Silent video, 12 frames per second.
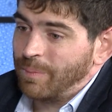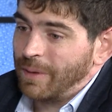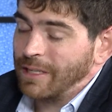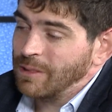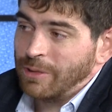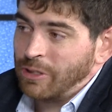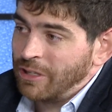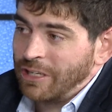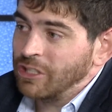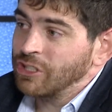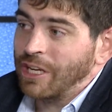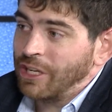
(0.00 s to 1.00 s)
but it doesn't mean you need
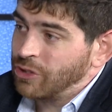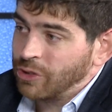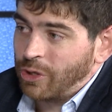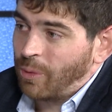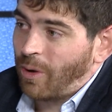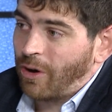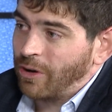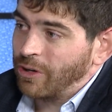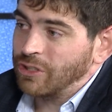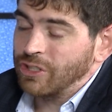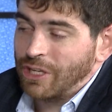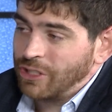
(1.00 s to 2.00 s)
to change who you are or
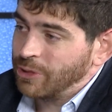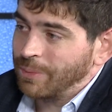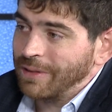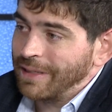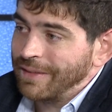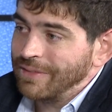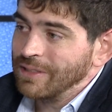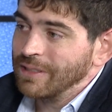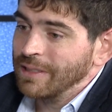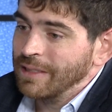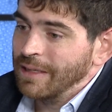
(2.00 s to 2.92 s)
change your beliefs.